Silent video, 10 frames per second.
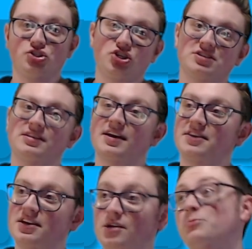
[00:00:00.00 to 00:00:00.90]
just like
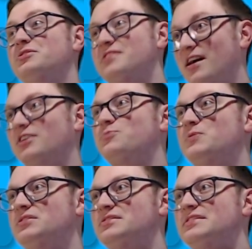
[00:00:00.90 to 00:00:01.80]
they did with StatX
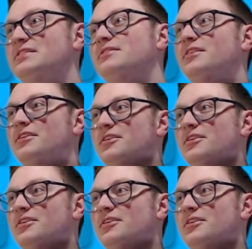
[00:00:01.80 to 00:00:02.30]
PC,